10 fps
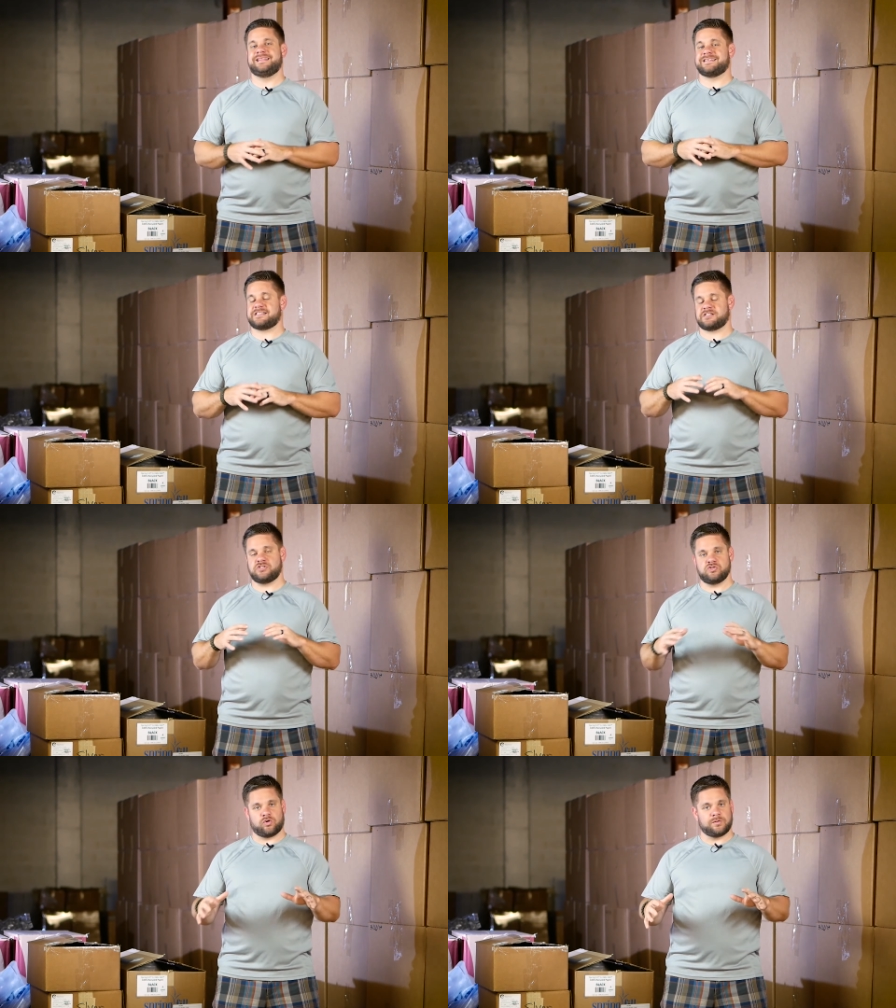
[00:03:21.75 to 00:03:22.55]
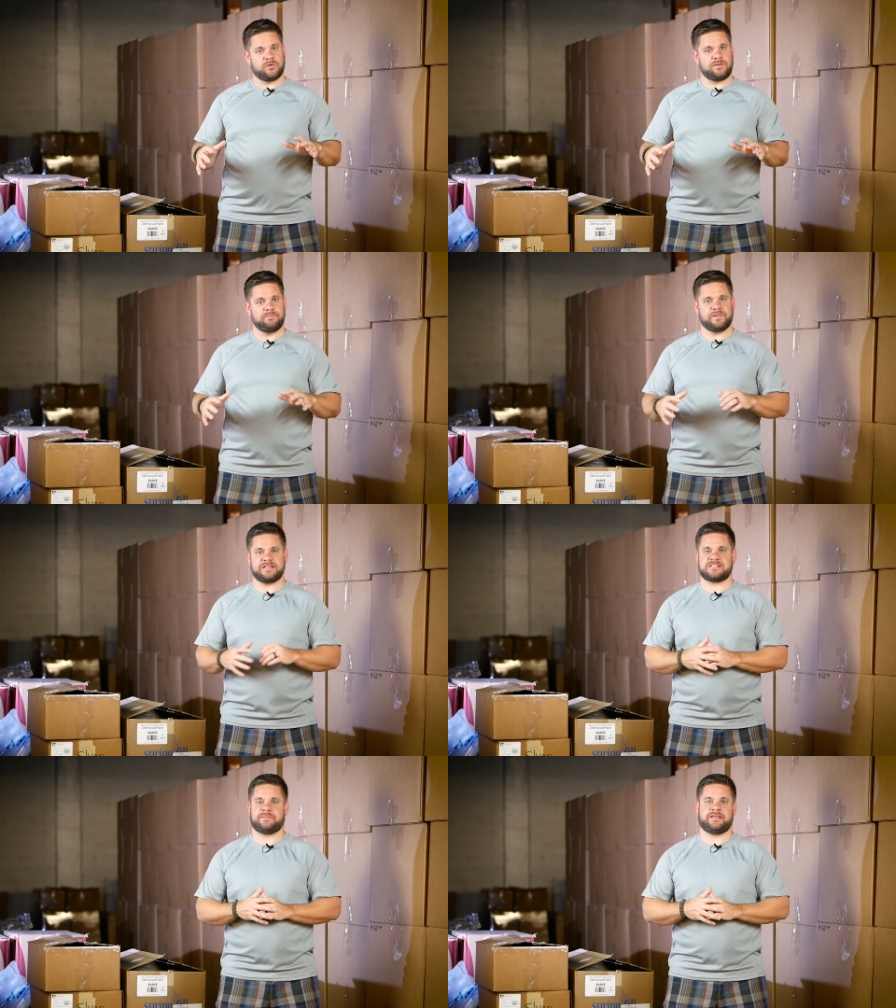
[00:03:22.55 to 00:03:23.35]
This is normal.
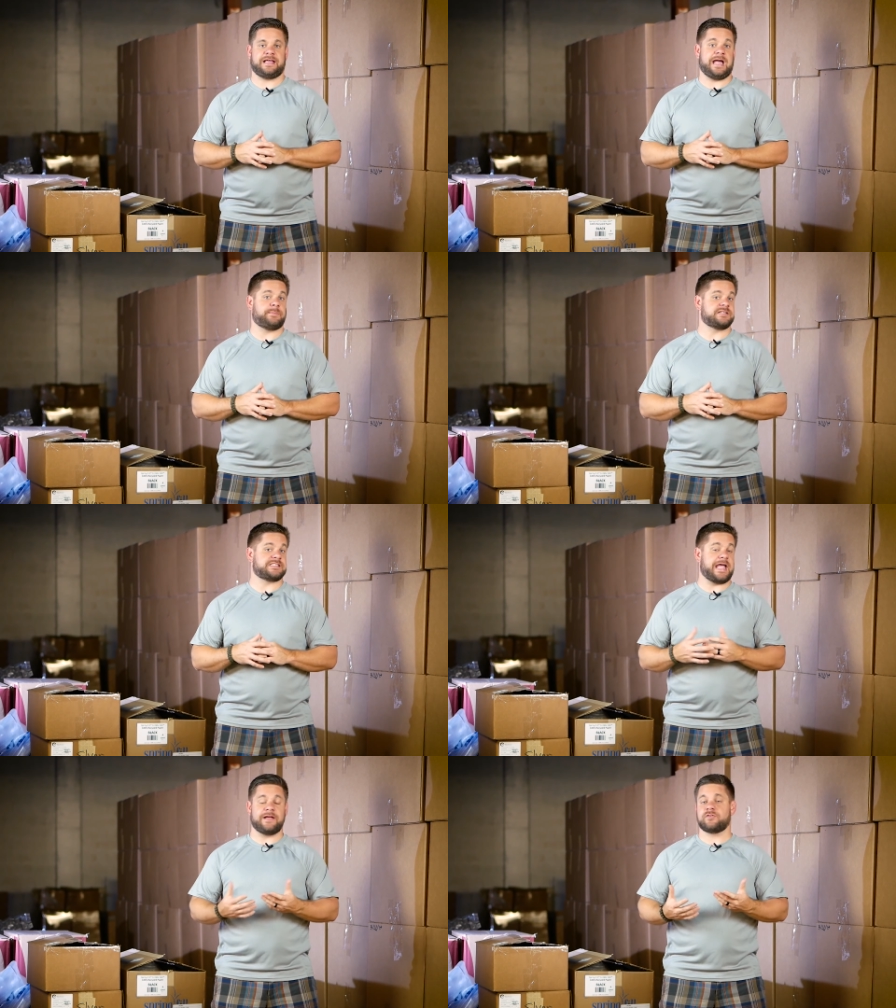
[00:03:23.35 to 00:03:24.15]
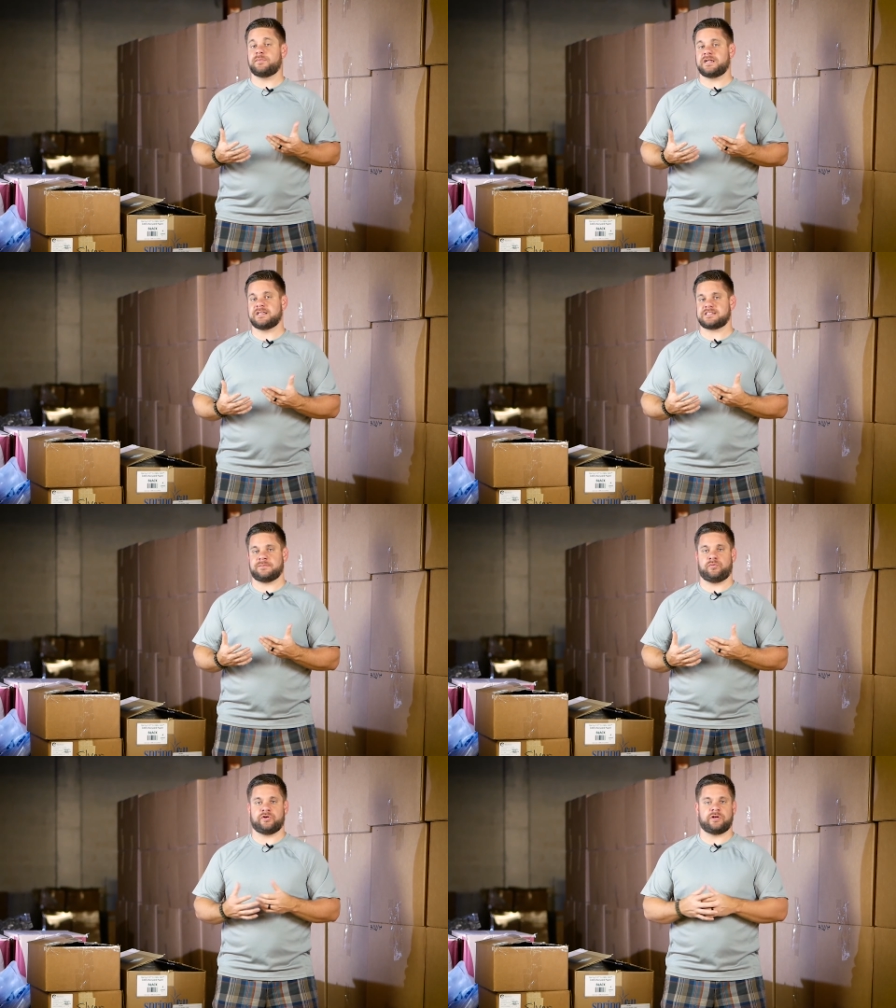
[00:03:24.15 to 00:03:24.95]
It's something that happens to everybody at
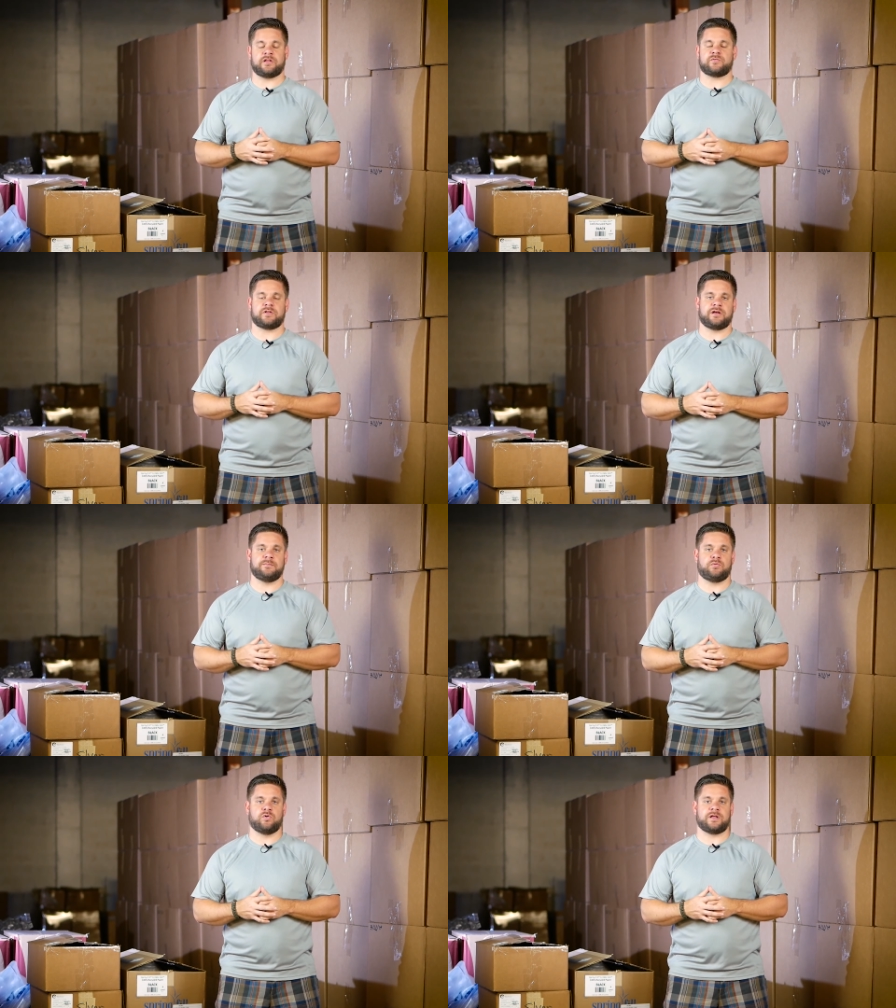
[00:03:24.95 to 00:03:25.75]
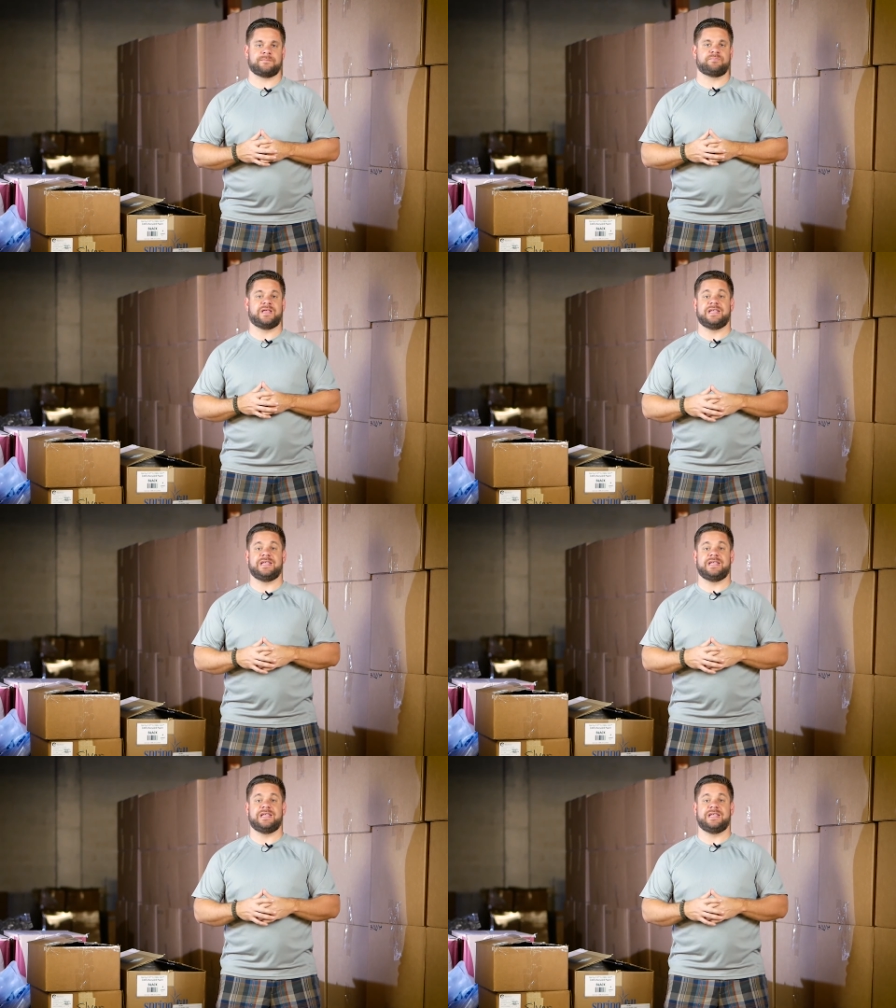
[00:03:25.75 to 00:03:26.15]
some point or another when they're importing.